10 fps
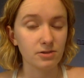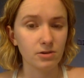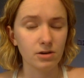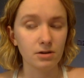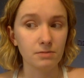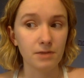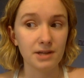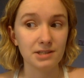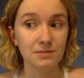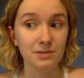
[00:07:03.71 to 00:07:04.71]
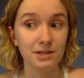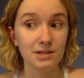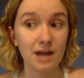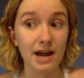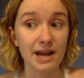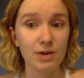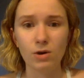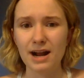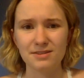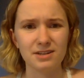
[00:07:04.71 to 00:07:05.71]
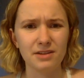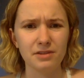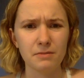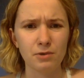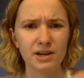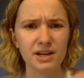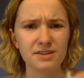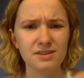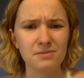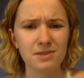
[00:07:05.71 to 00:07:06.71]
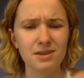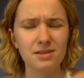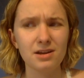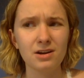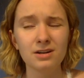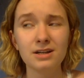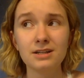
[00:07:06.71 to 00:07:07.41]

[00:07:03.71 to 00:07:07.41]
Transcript: or possibly dying or accidentally breaking something in there.